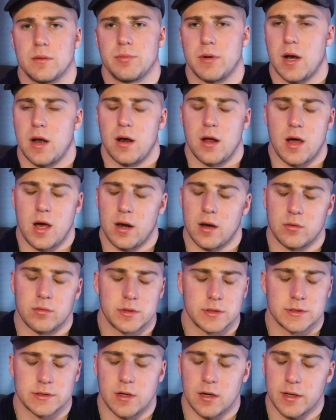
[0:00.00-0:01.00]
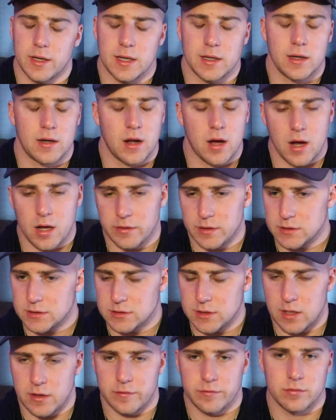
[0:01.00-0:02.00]
But I, don't want to start getting into all this
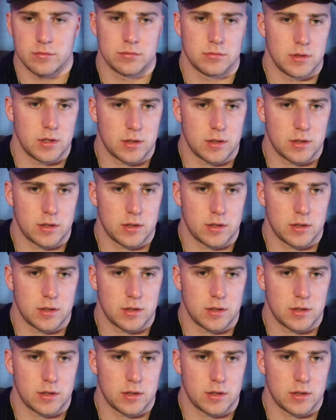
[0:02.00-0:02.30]
stuff.